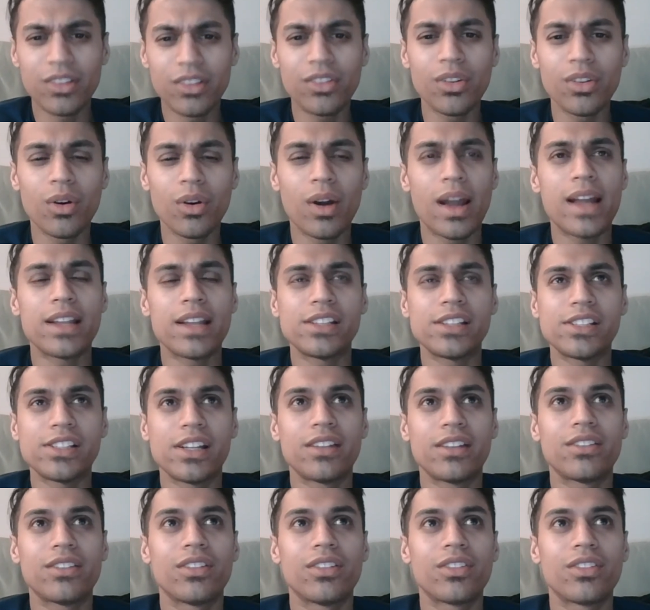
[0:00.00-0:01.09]
So I had a
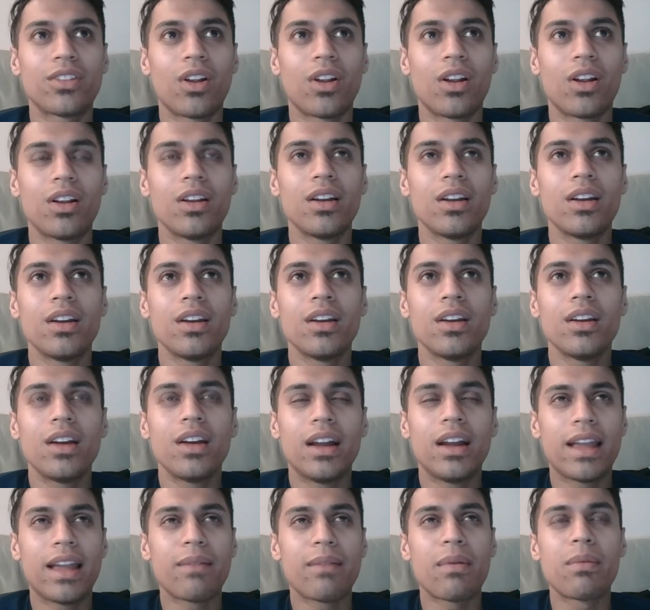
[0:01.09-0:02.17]
chance to start.
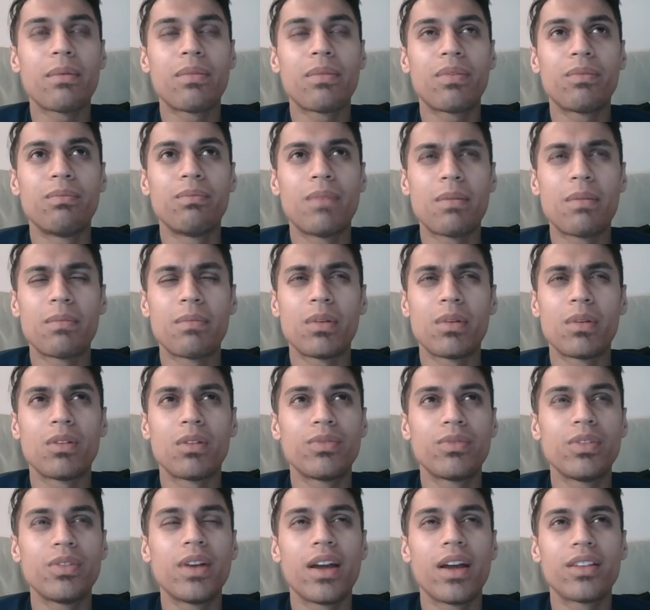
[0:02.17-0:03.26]
I can't remember
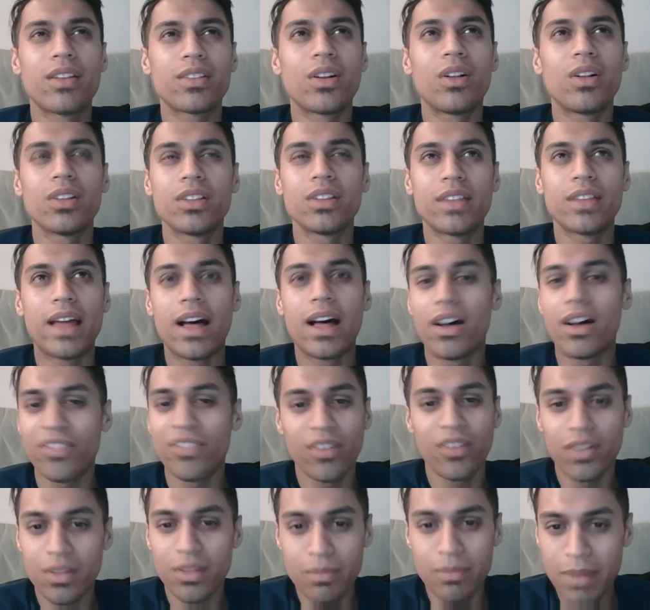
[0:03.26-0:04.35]
if you guys called it the alpha
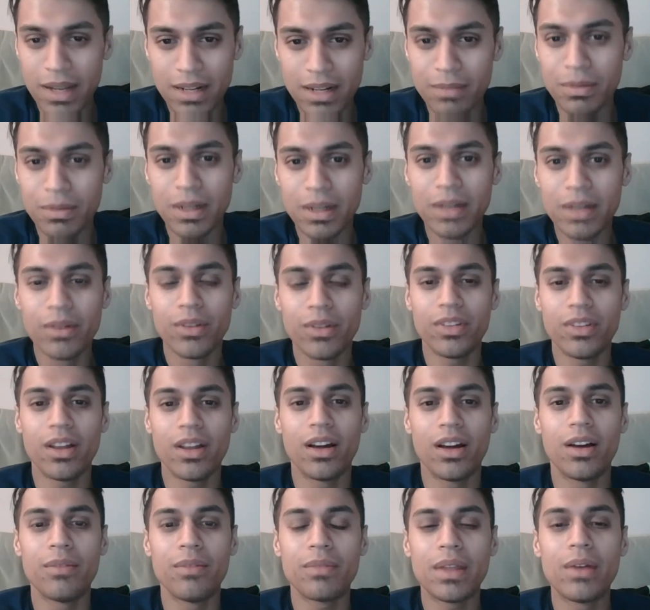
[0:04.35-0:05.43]
or the beta, but it was
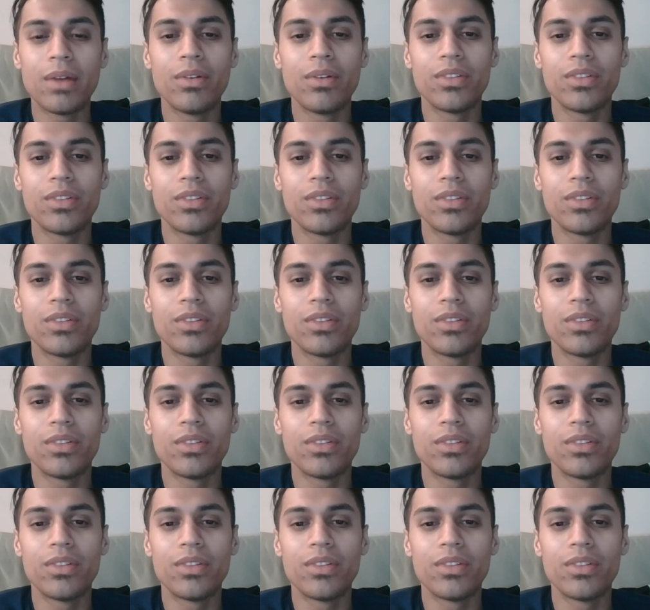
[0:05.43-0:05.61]
a